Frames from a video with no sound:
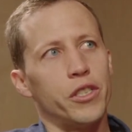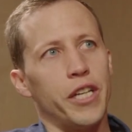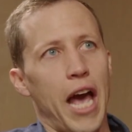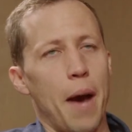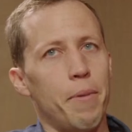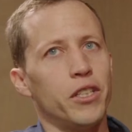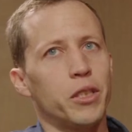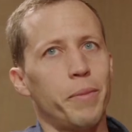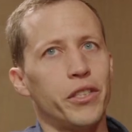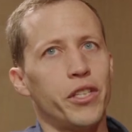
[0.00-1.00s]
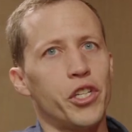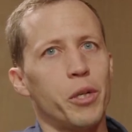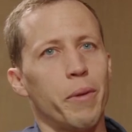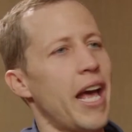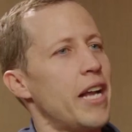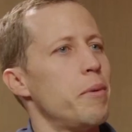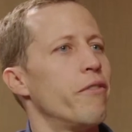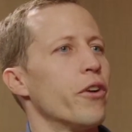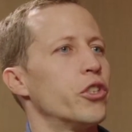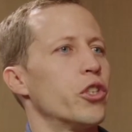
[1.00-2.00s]
to happen in Space Station, but I had to be
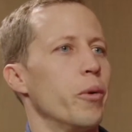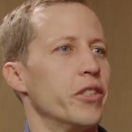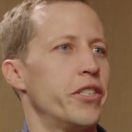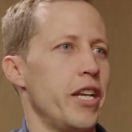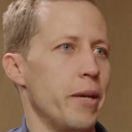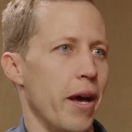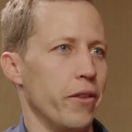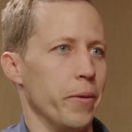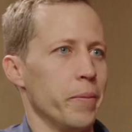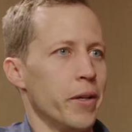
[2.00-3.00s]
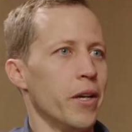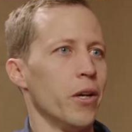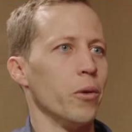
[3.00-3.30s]
very slow and steady about them. Mm-hmm.